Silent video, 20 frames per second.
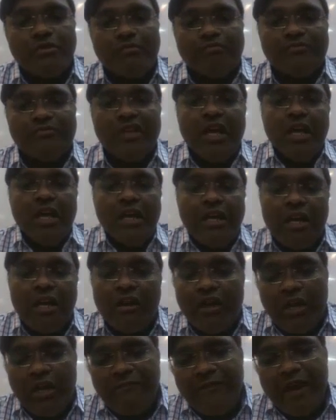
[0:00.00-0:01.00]
So this is
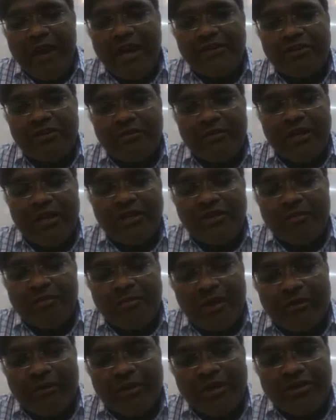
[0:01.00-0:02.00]
1, 2, 3, 4 like
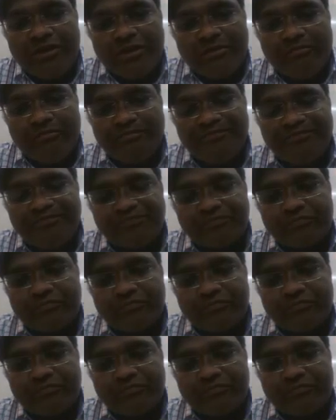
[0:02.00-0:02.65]
this.